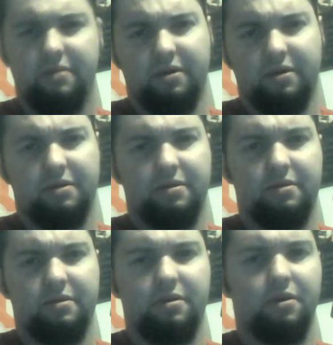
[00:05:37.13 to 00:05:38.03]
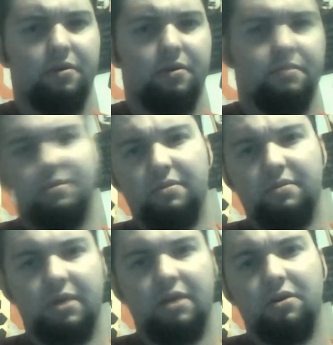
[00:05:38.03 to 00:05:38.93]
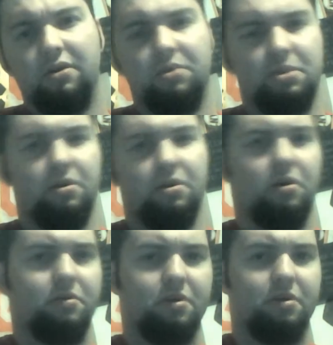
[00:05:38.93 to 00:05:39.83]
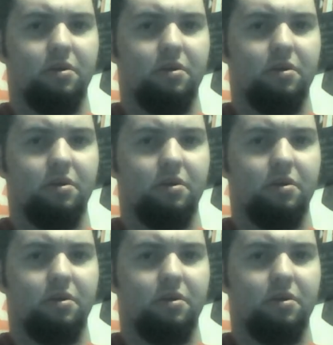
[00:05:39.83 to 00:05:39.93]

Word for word: think that you know he knows it all?